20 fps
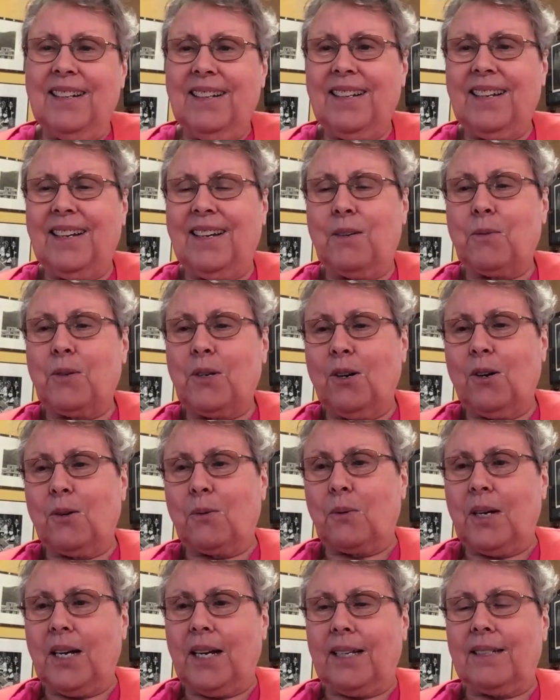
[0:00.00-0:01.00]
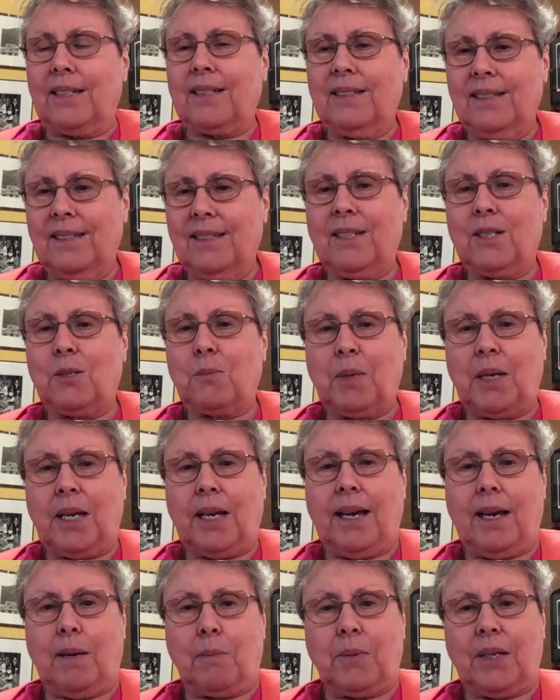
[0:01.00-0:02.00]
we're all, just be
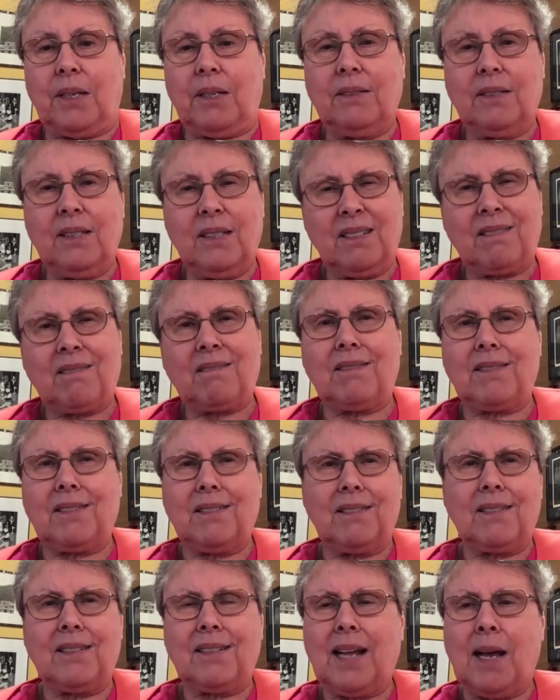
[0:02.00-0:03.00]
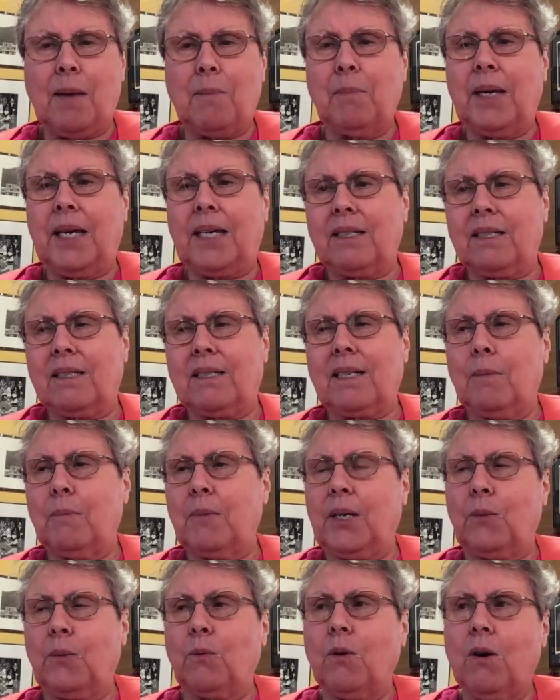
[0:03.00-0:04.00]
happy. Just stop making
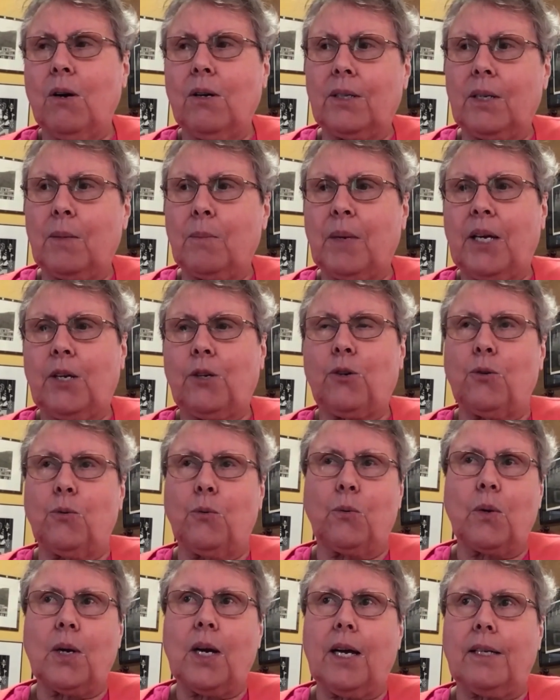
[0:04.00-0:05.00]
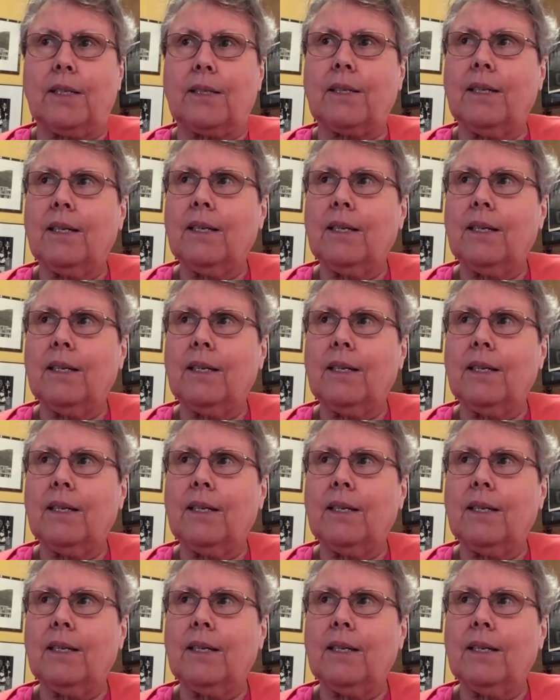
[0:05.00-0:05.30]
somebody wrong to make you right.